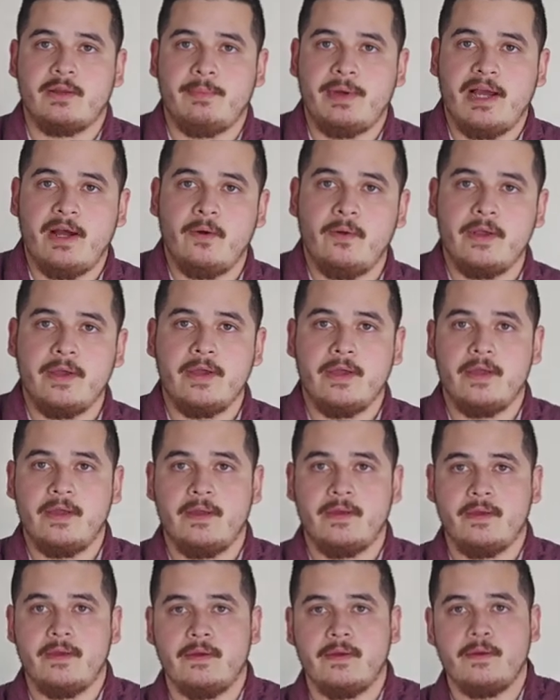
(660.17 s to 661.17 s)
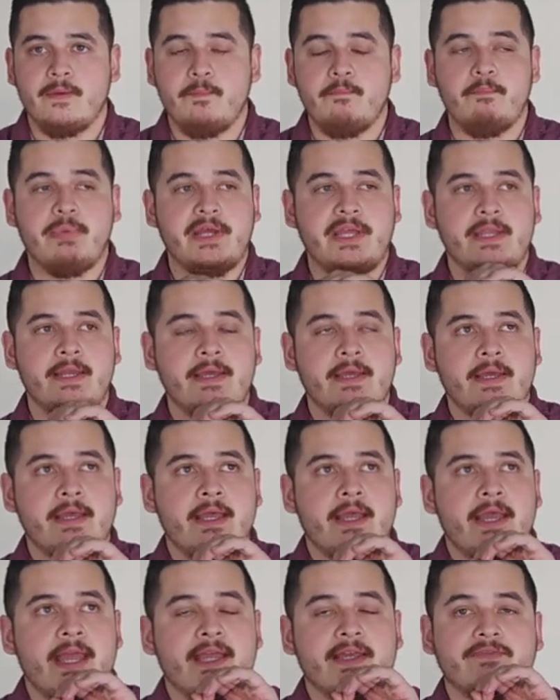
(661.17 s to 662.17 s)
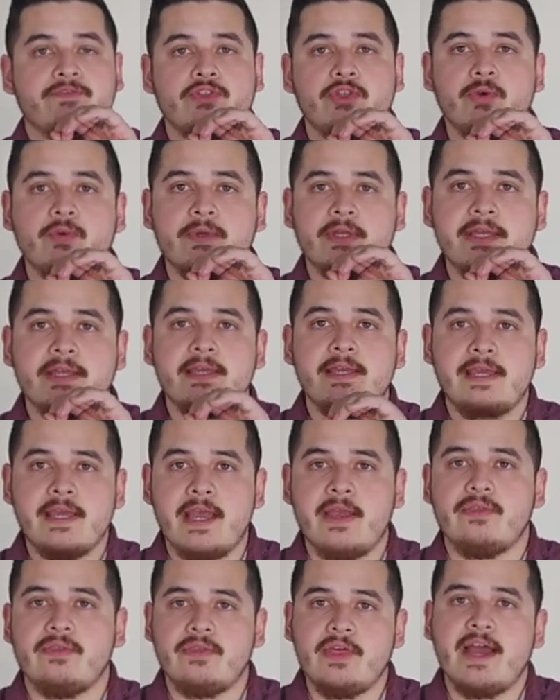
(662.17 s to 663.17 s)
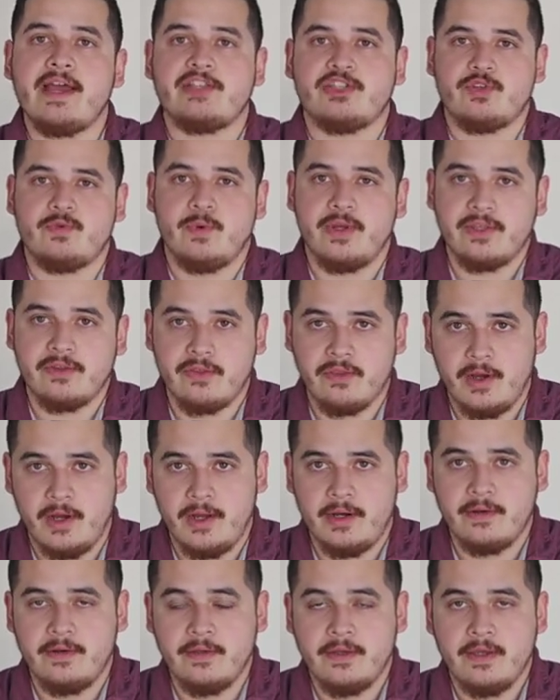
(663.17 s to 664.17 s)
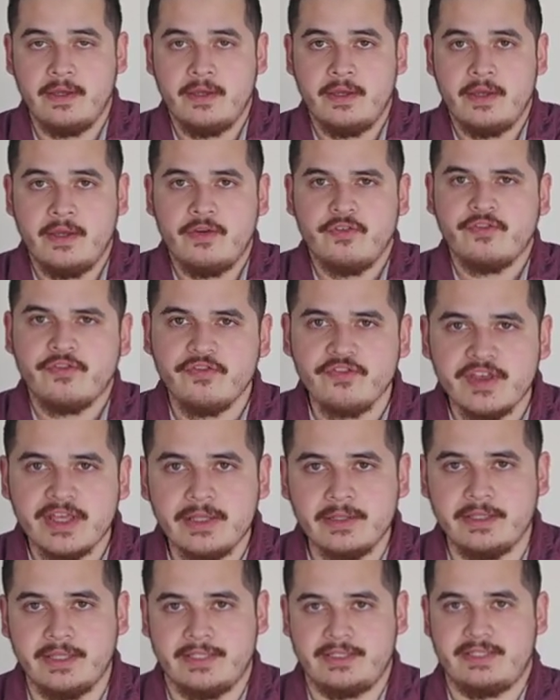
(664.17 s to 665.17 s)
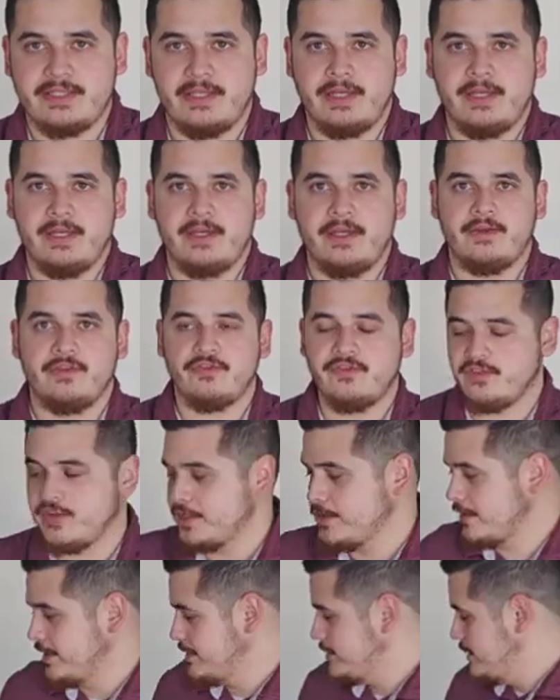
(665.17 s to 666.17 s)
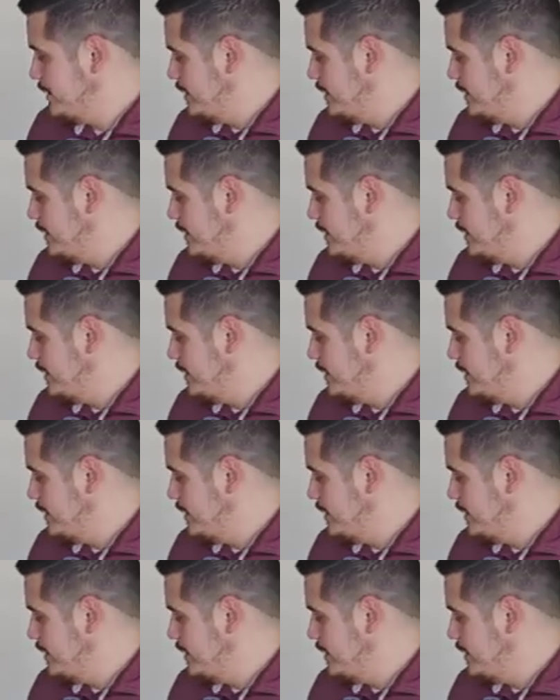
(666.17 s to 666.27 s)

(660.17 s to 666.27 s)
about. But if you can get that swing thought, feel it, feel it.